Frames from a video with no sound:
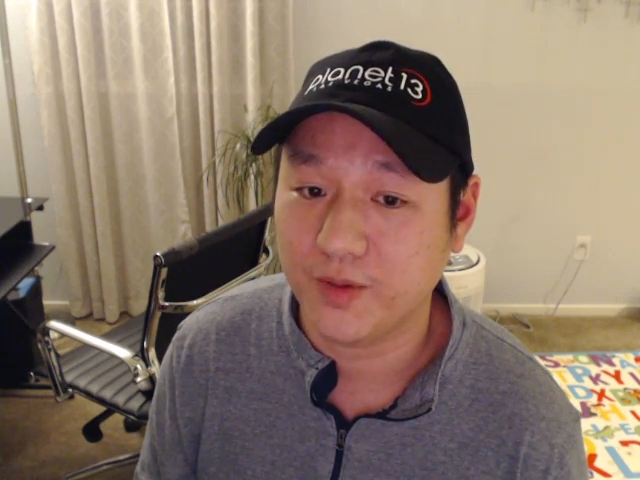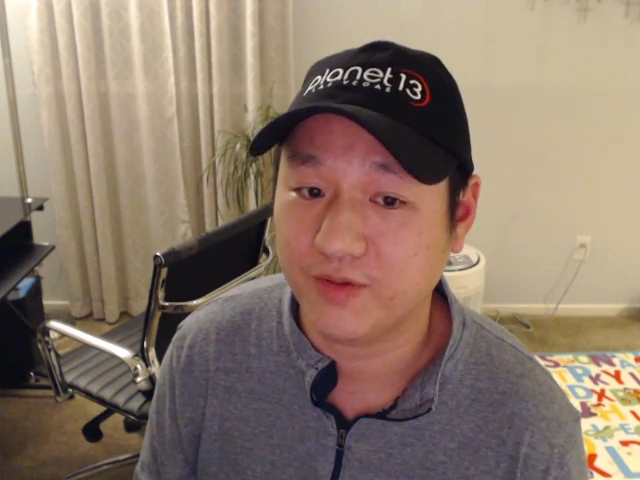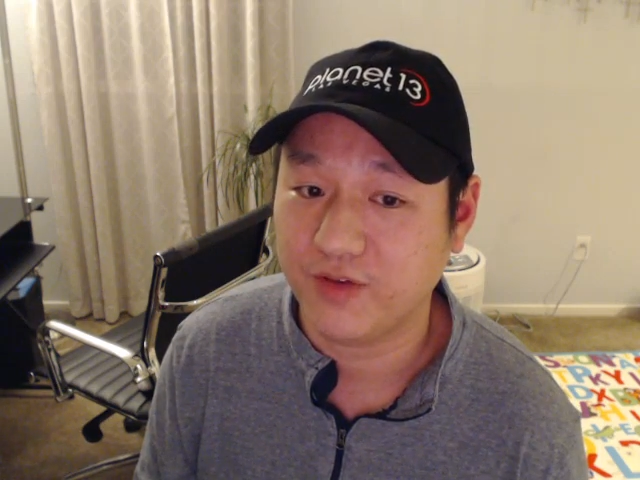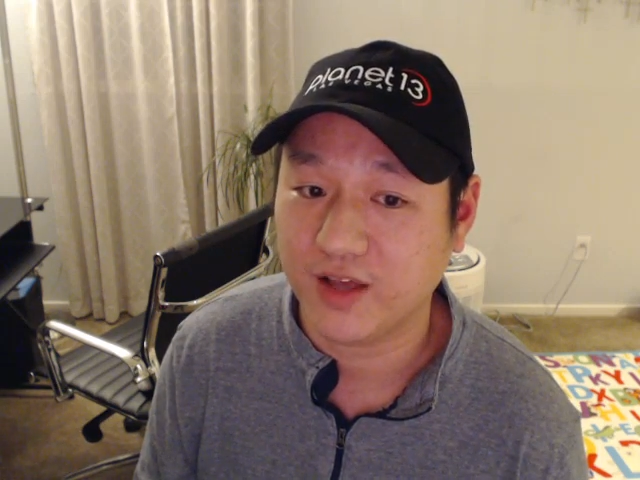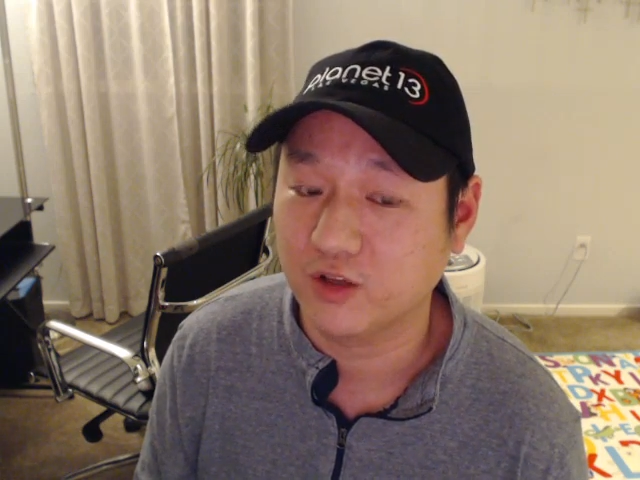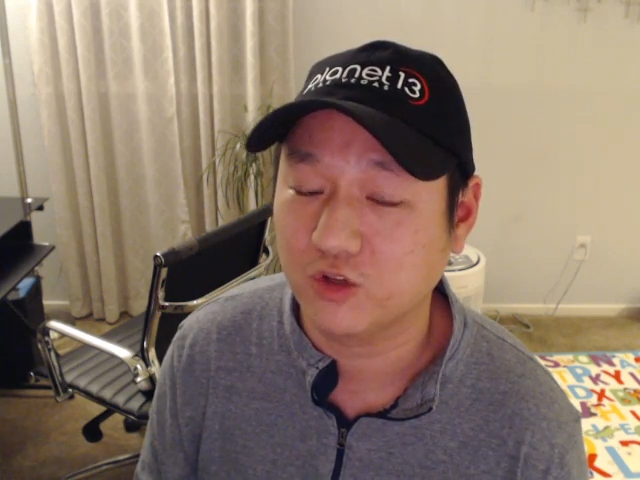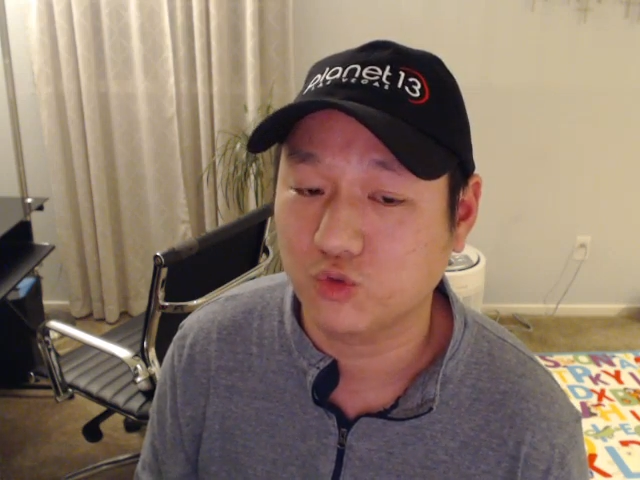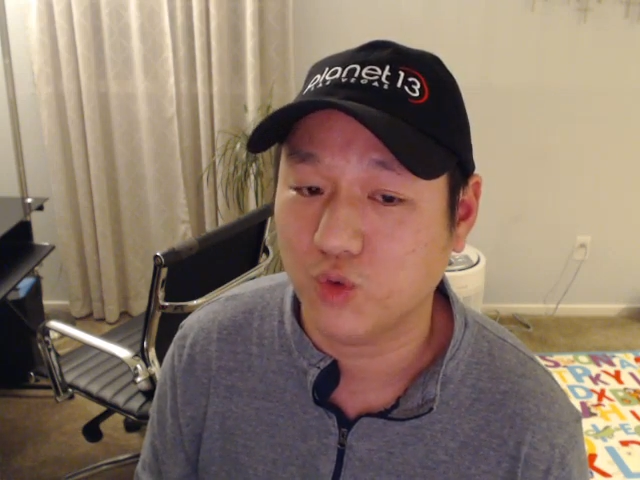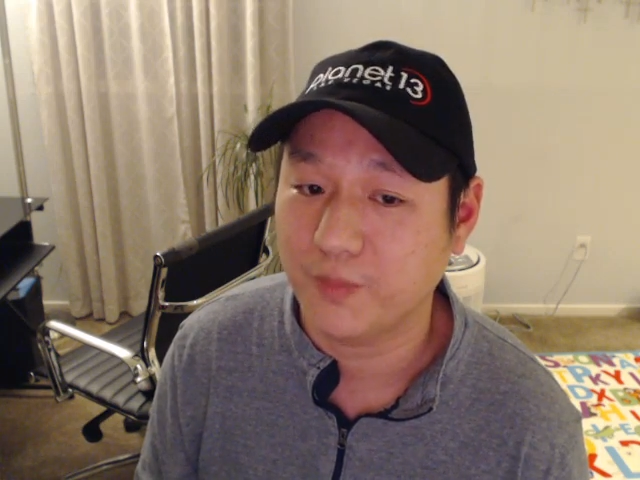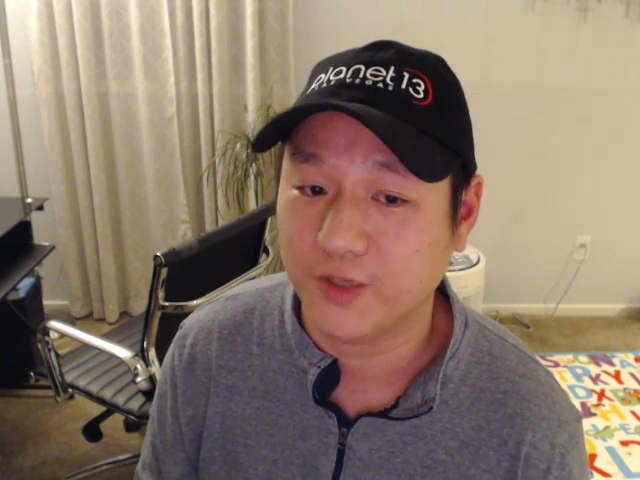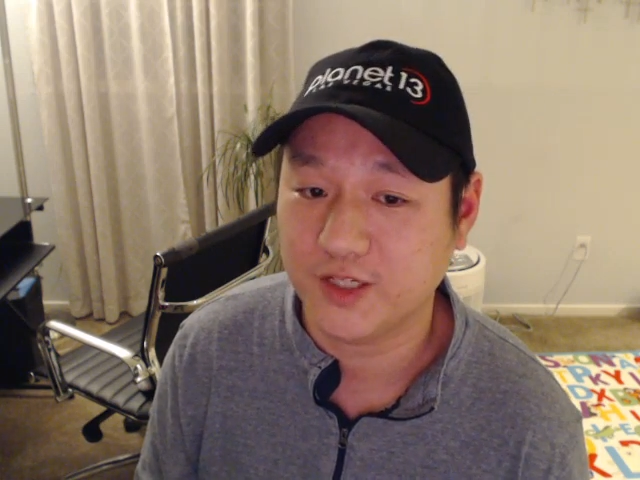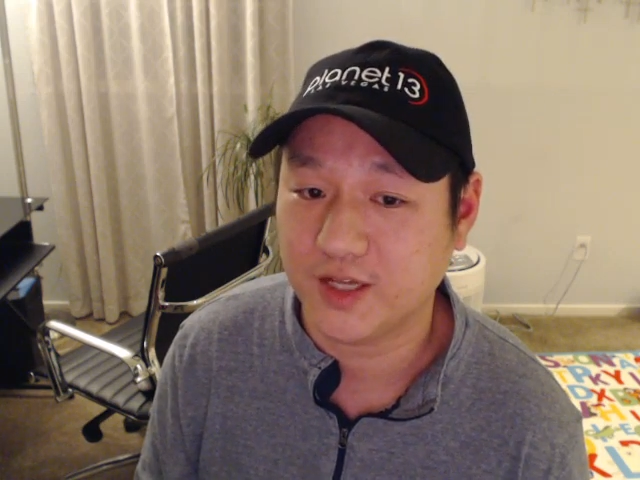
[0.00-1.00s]
But if I lose
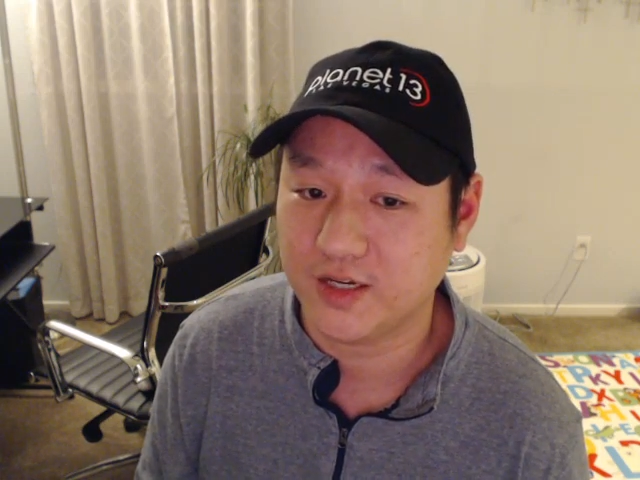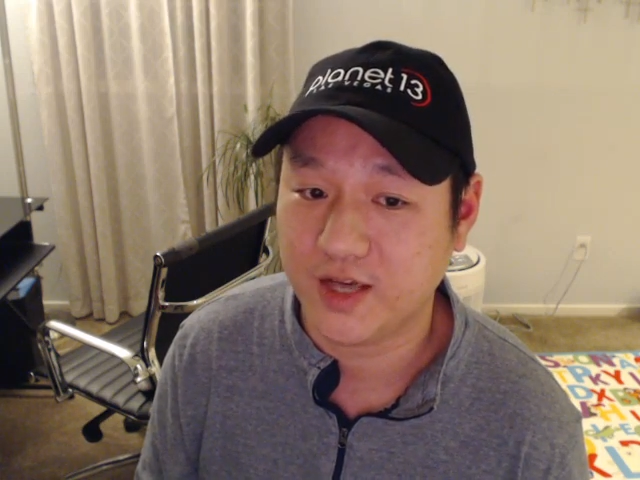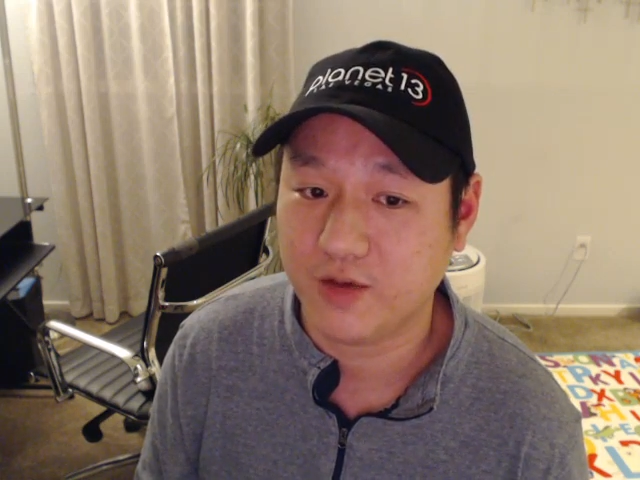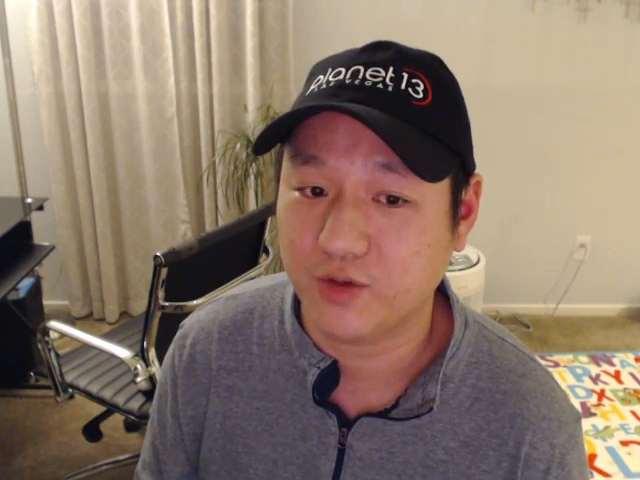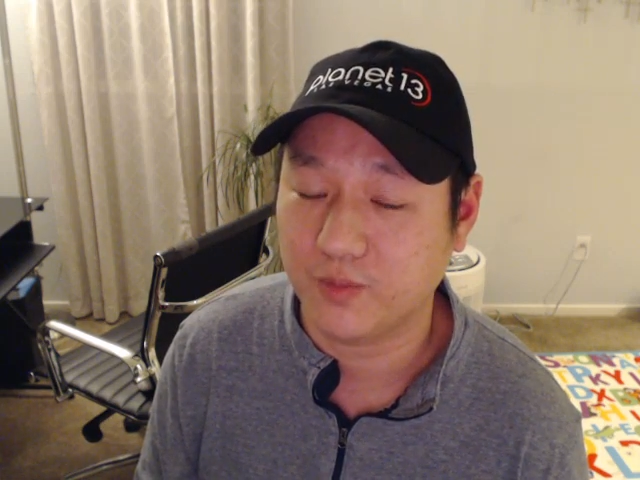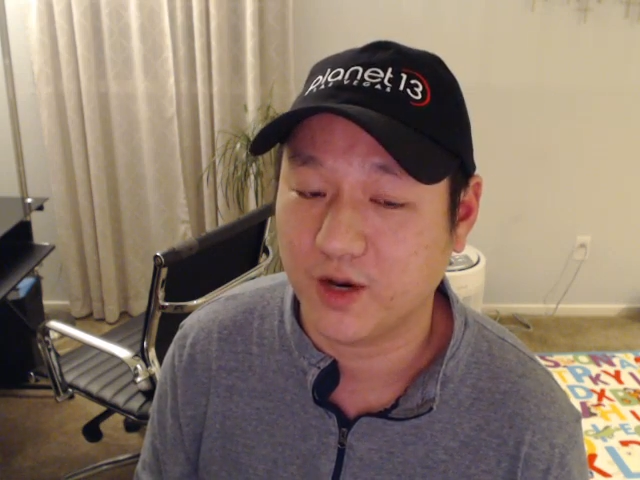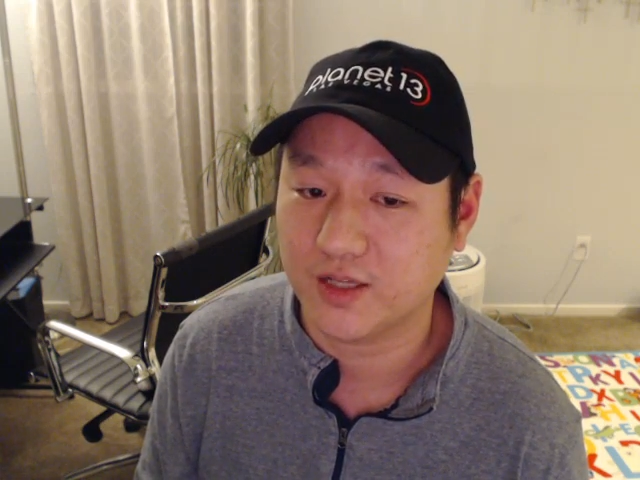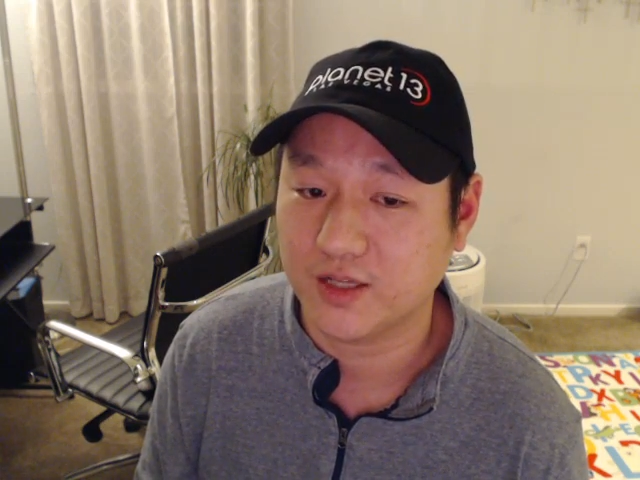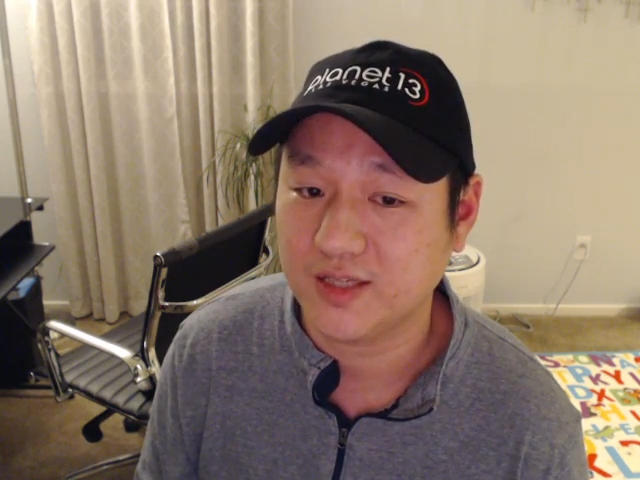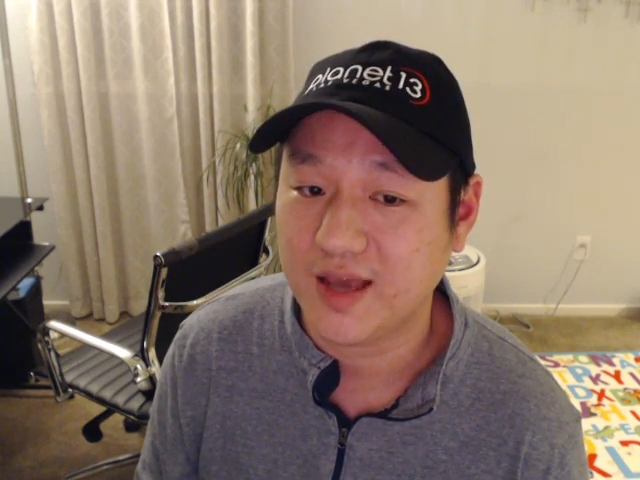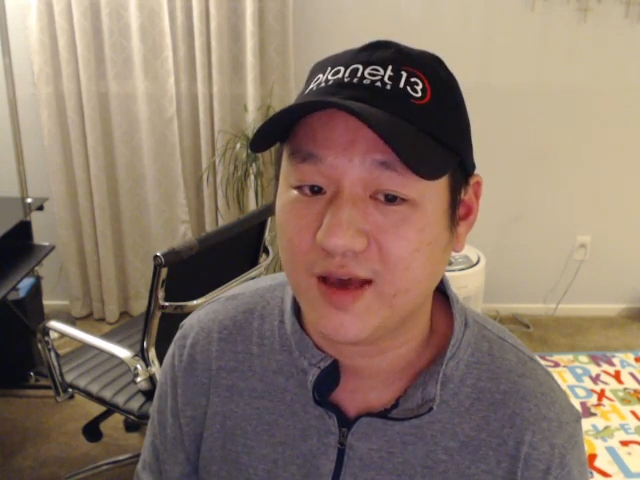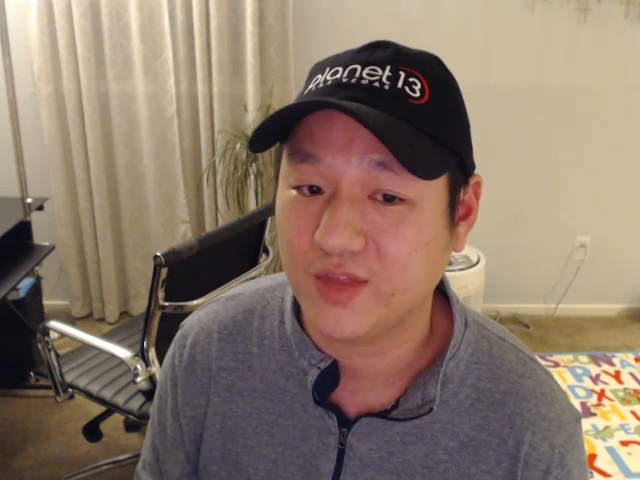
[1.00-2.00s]
1% a day when the
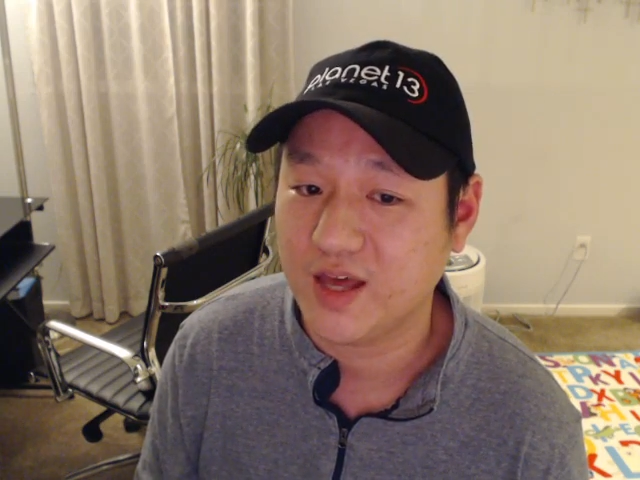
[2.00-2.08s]
market's down,